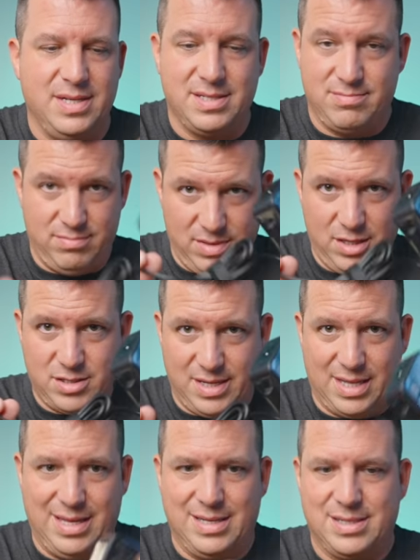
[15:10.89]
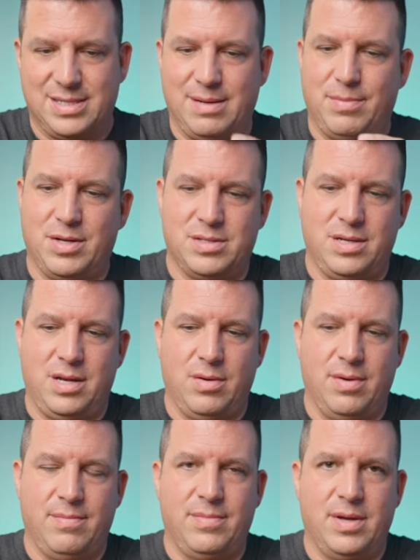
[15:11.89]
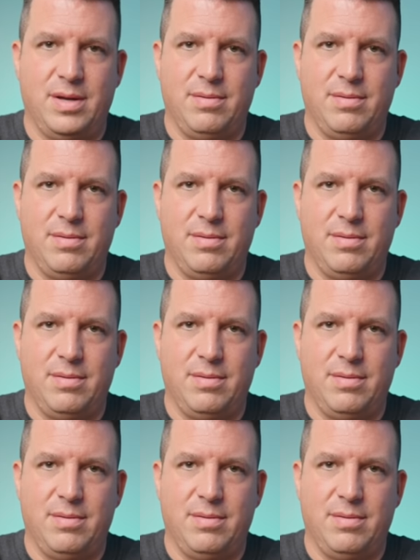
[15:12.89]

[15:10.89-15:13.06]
It looks like this, except there's a, you know a,